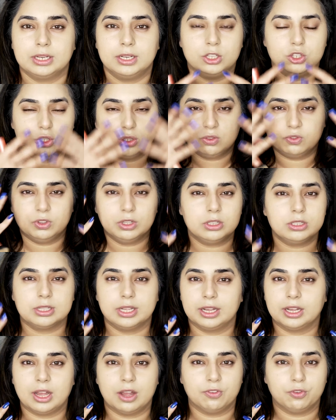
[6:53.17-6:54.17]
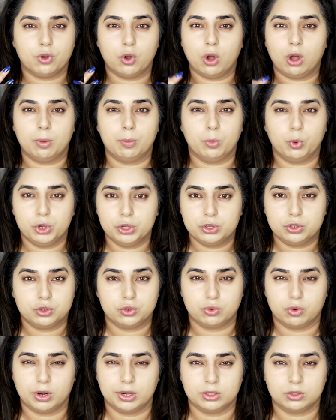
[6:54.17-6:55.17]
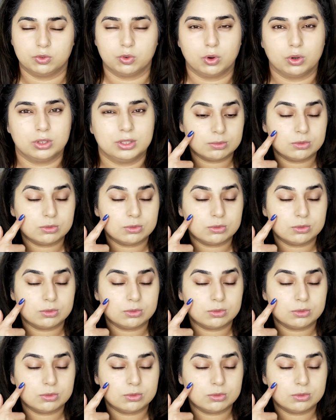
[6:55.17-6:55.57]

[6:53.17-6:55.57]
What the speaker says: It just feels like I've got a moisturizer on.